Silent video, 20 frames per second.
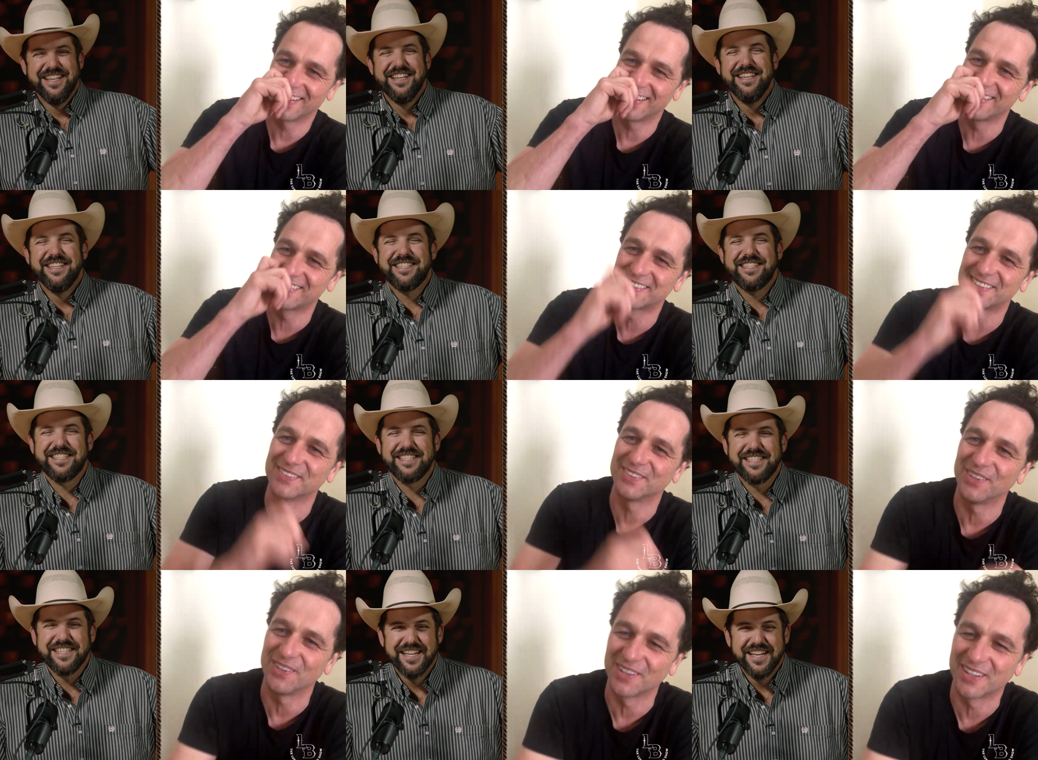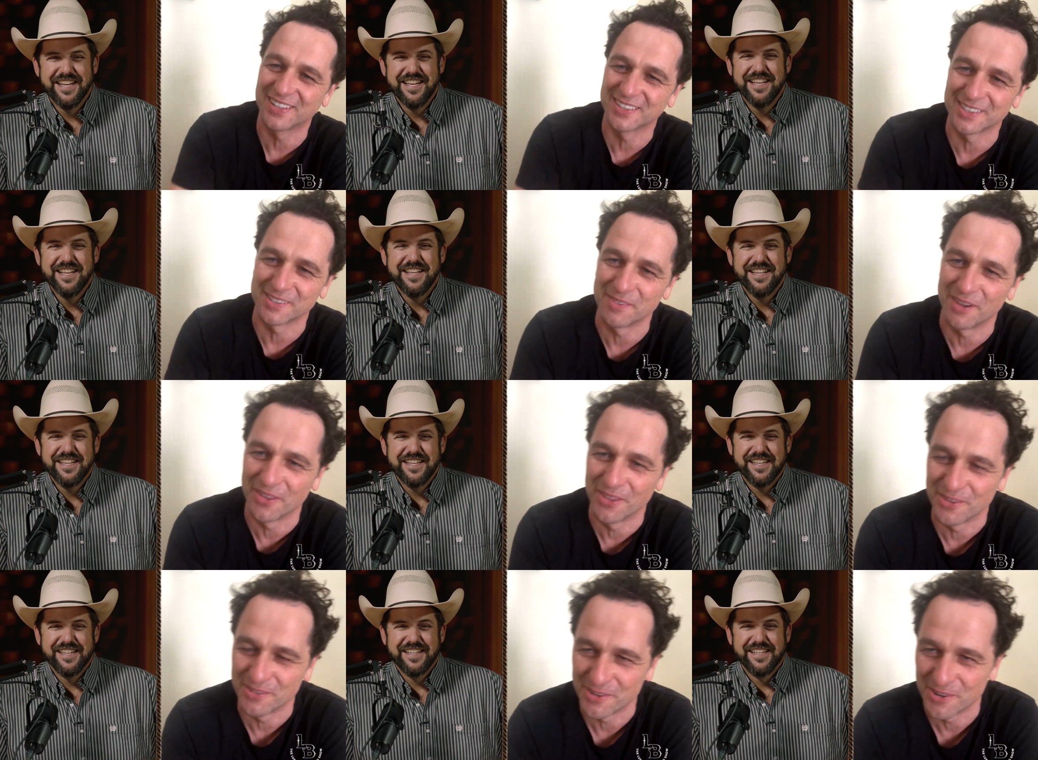Speaker 1: Least of all because I'm
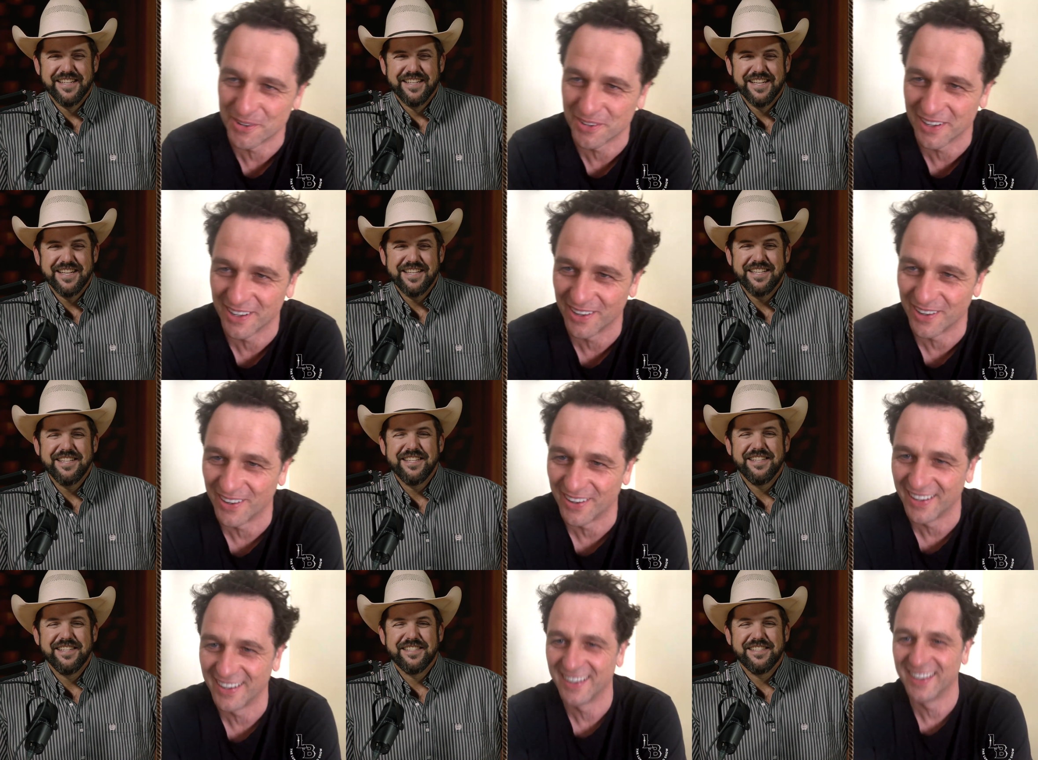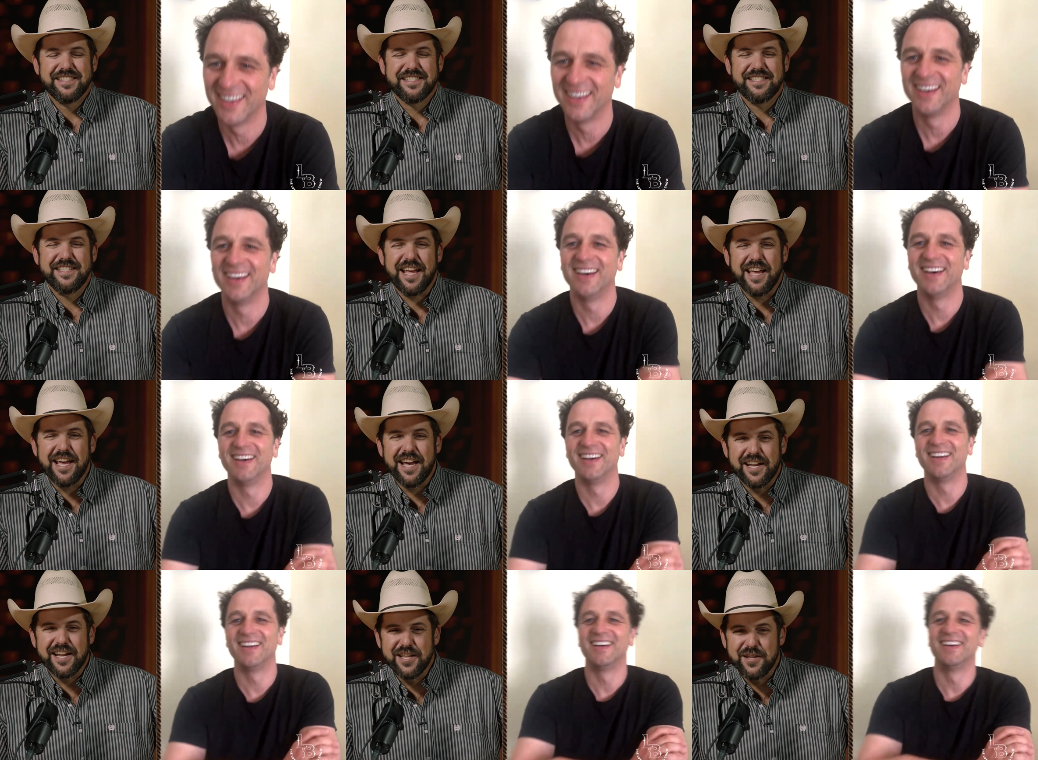on the road a lot.
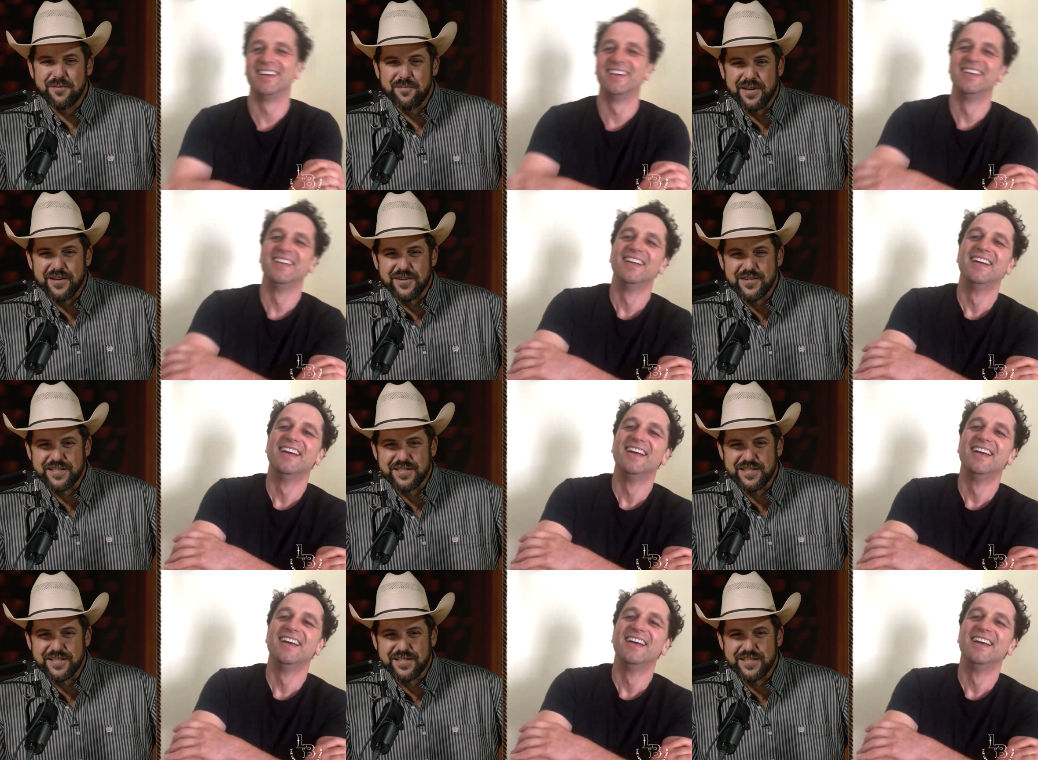
Speaker 2: Stay out of the beer